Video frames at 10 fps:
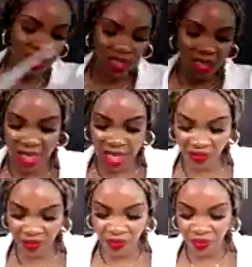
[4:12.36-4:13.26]
of the
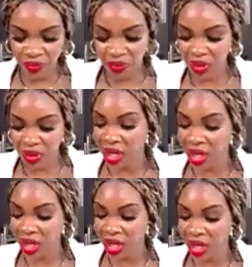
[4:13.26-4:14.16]
CCF. Okay,
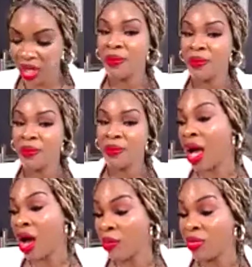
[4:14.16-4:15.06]

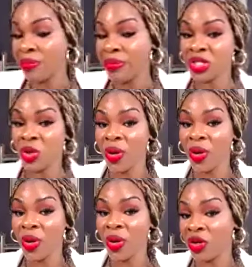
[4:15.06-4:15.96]
Mr. Aubrey, please
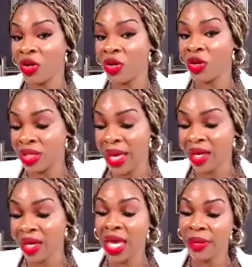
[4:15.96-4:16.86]
go ahead and follow me to the
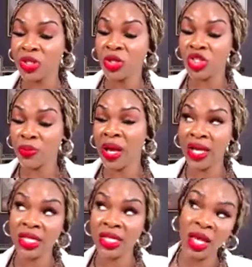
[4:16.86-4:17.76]
back. Empty out your
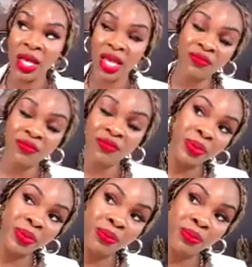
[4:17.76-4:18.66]
pockets, lock
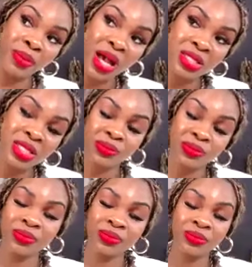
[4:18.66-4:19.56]
everything up in the
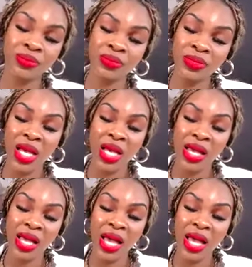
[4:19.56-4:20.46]
box.
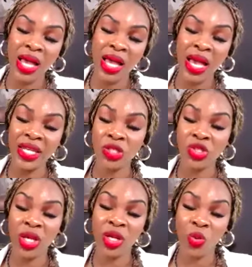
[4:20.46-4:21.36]
I need for
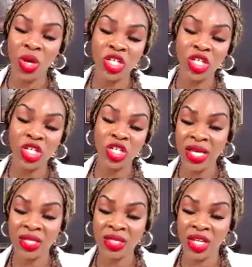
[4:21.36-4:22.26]
you to go ahead and wash your
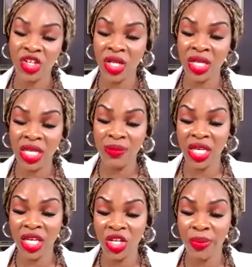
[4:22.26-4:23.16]
hands, and you're going to
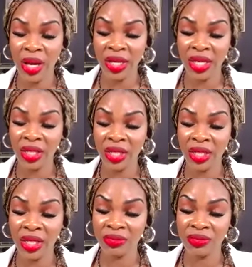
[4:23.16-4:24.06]
keep the key in your
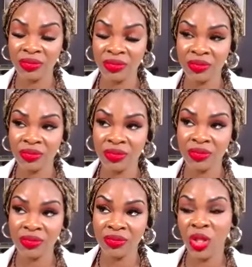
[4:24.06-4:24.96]
pocket.
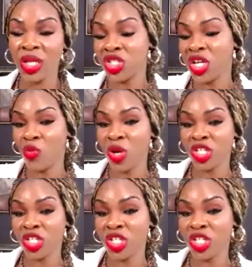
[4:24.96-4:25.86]
Now that you have
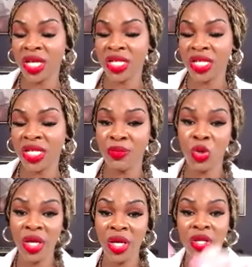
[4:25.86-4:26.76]
washed your hands, I'm going to go ahead